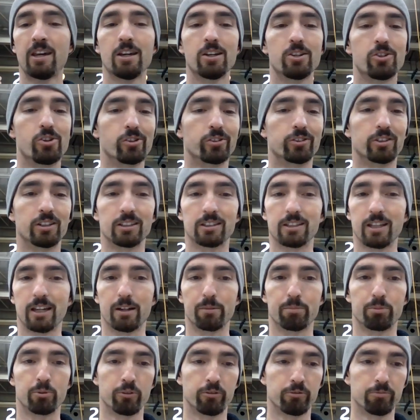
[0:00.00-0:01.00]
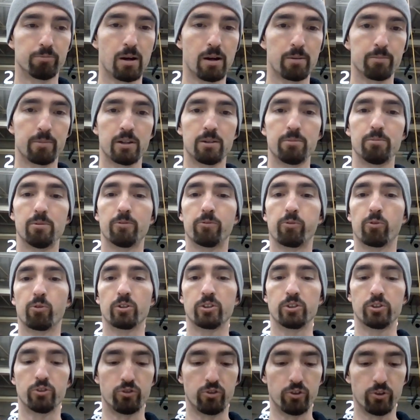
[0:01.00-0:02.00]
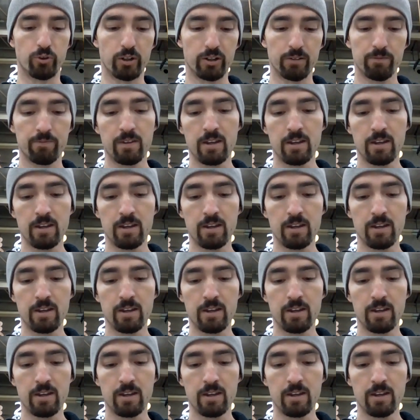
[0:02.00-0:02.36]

just get that approved by me before you do it,